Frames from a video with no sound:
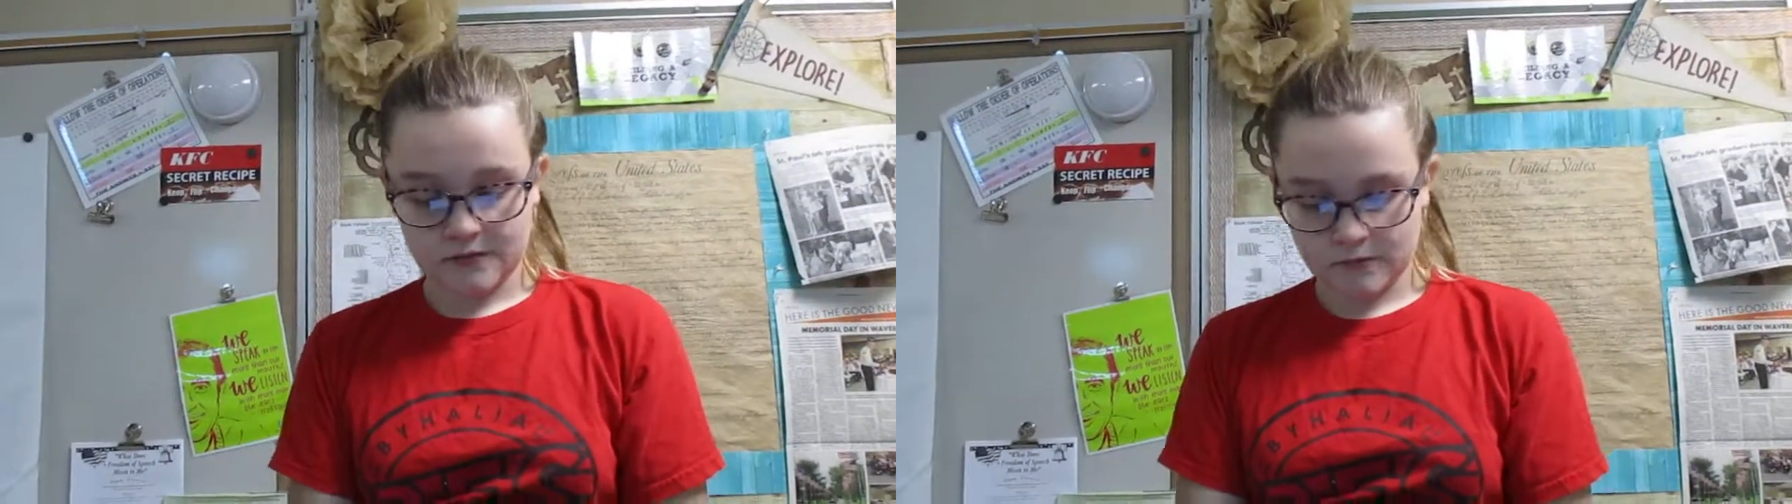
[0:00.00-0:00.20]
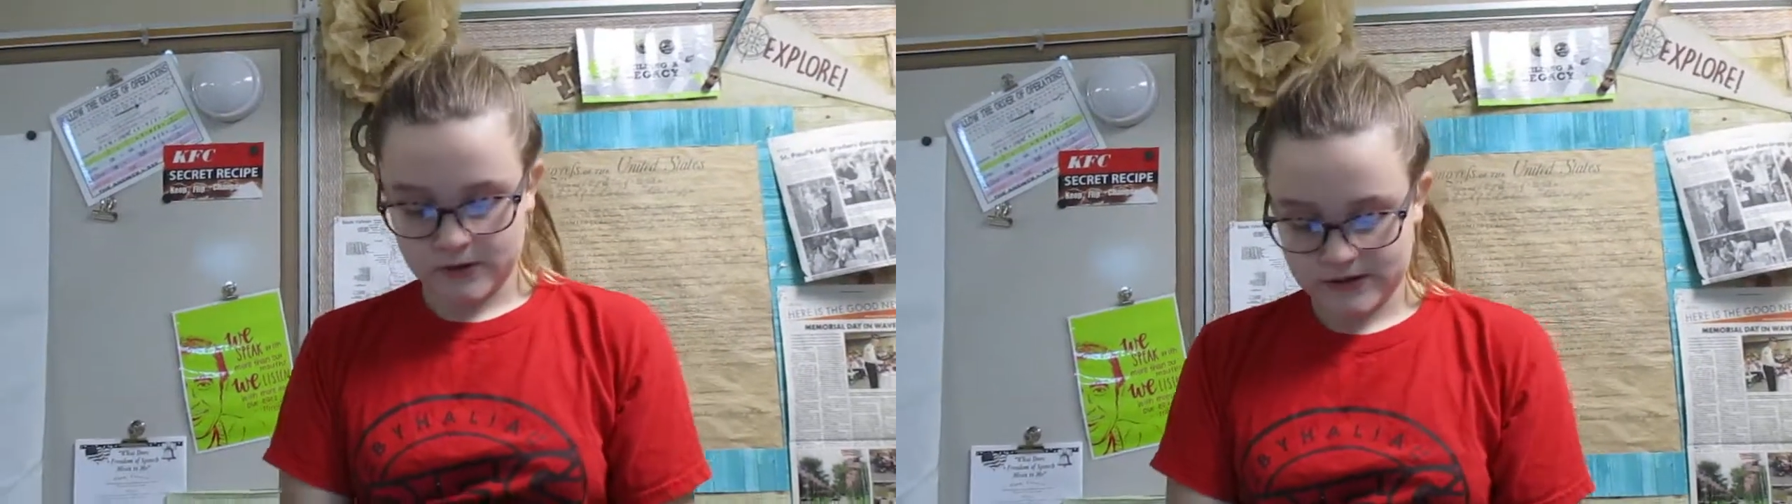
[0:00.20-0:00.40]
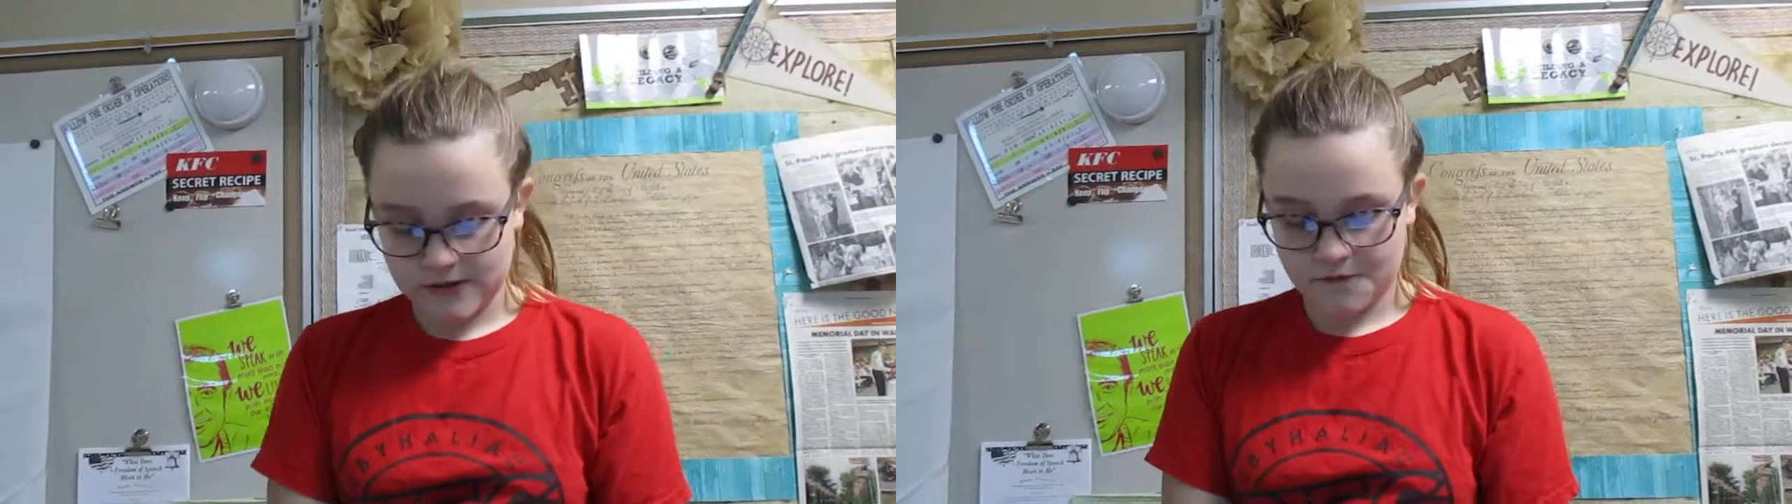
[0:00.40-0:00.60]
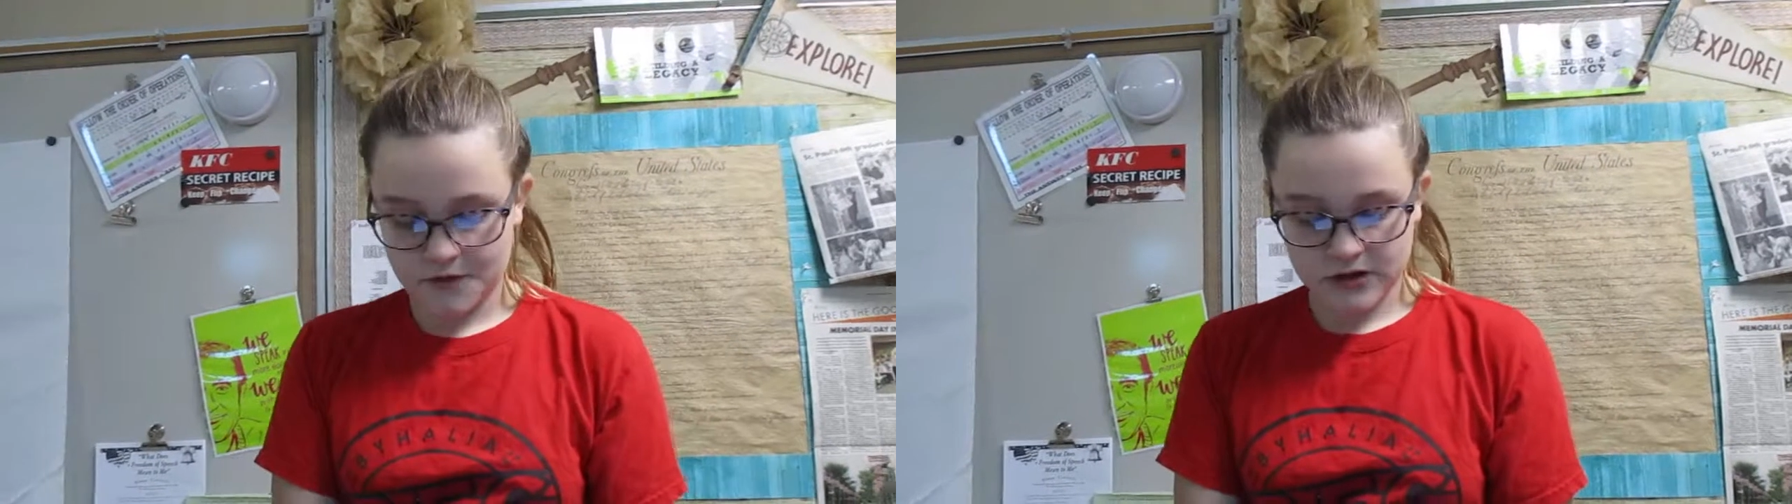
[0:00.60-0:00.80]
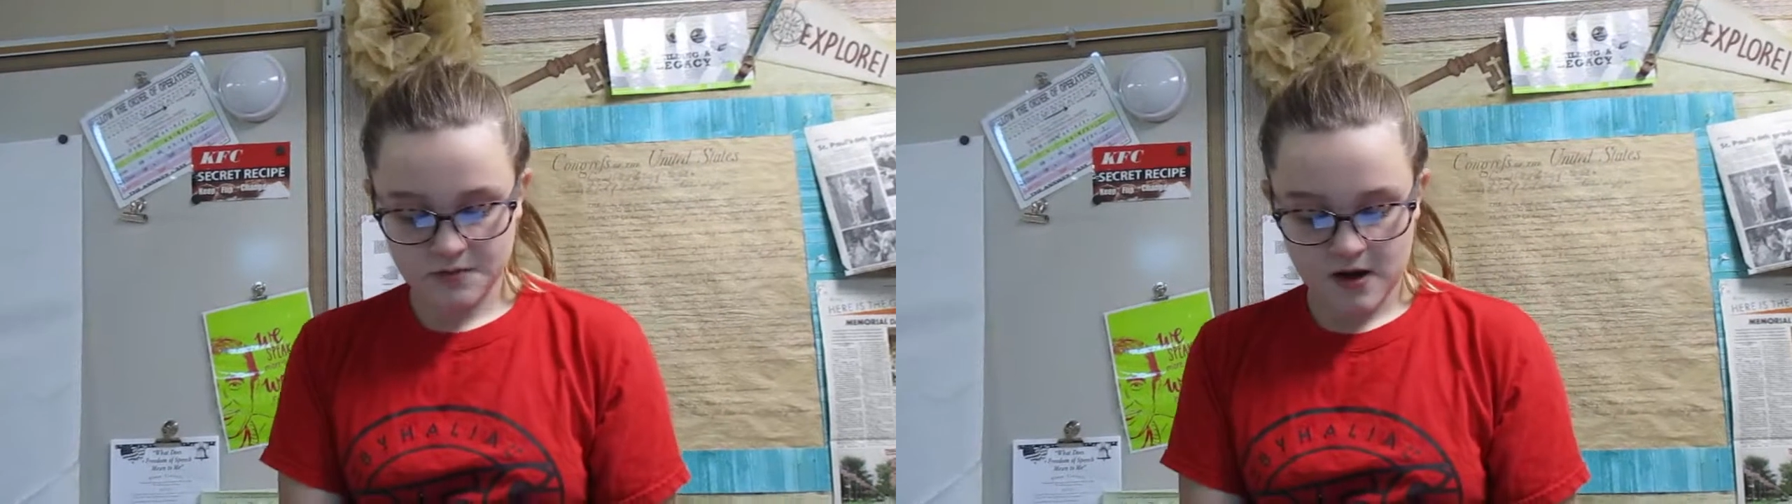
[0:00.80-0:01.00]
was the
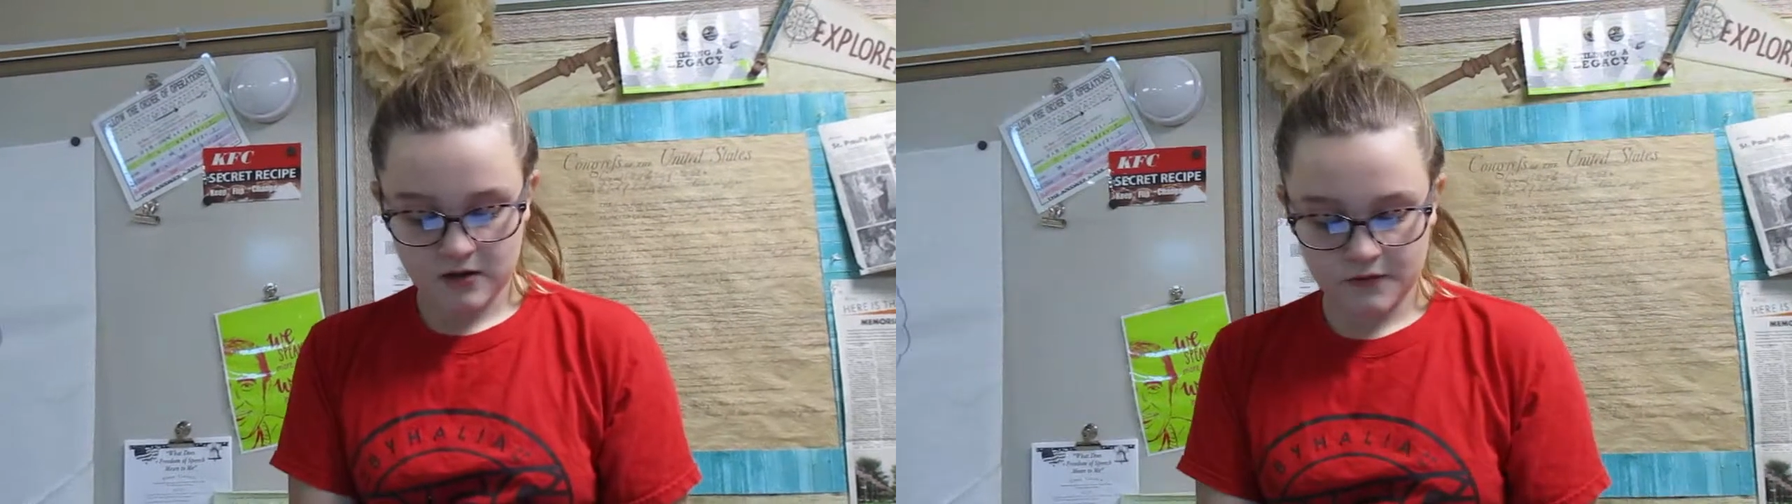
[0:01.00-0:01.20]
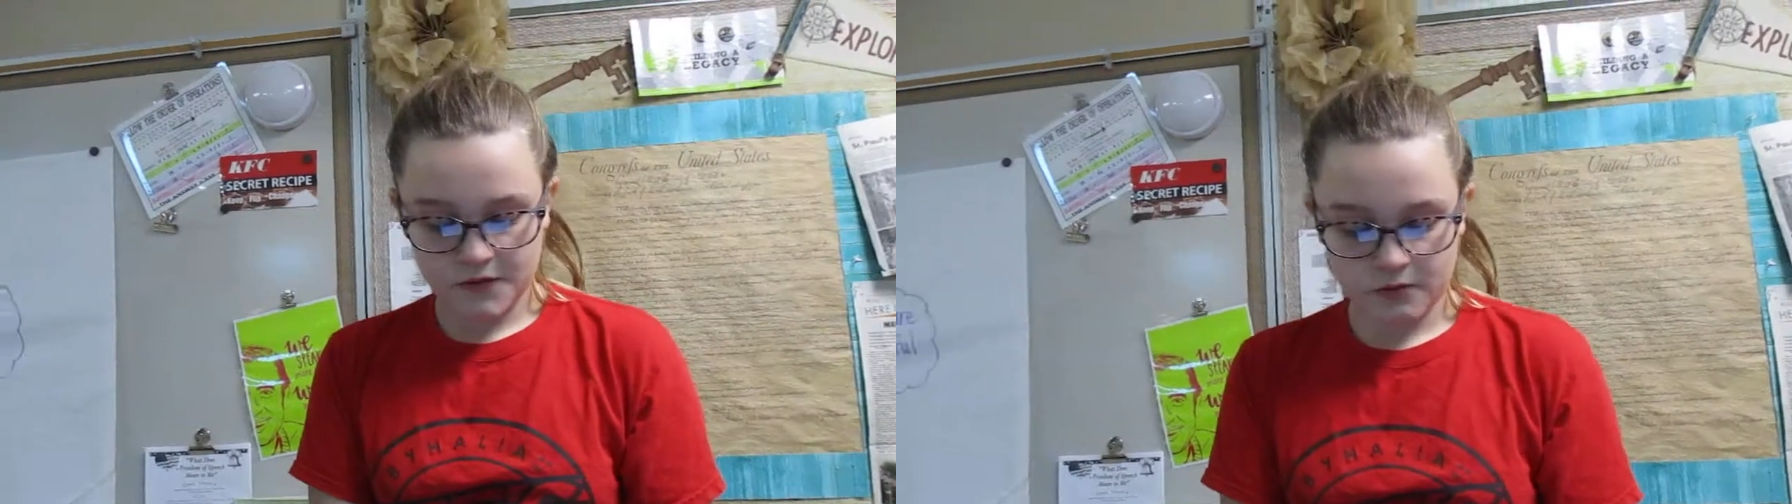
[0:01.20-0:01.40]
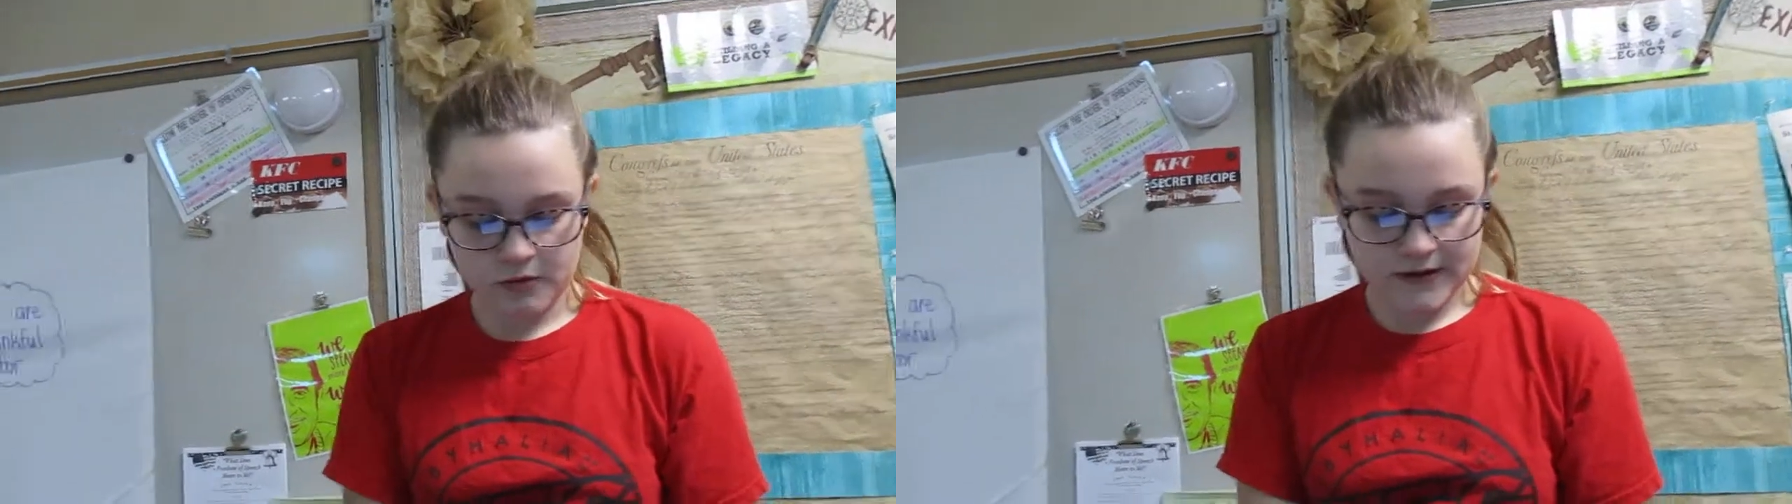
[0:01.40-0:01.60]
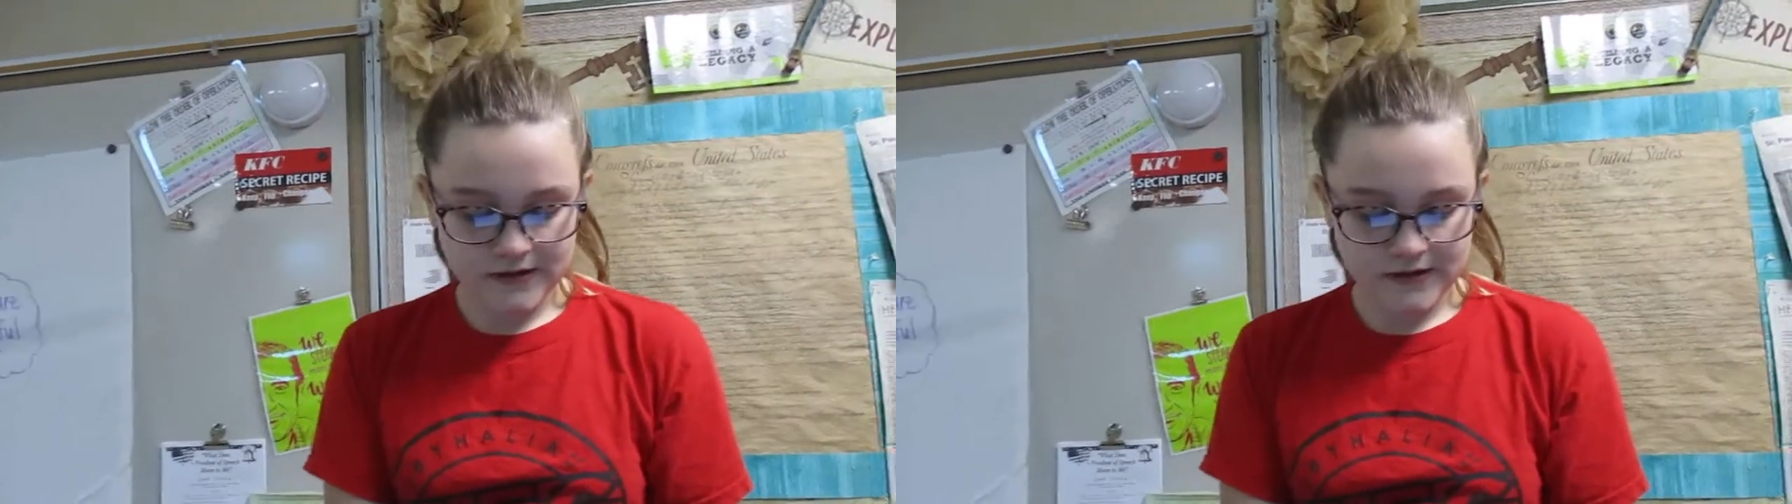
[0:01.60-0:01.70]
first battle of the war to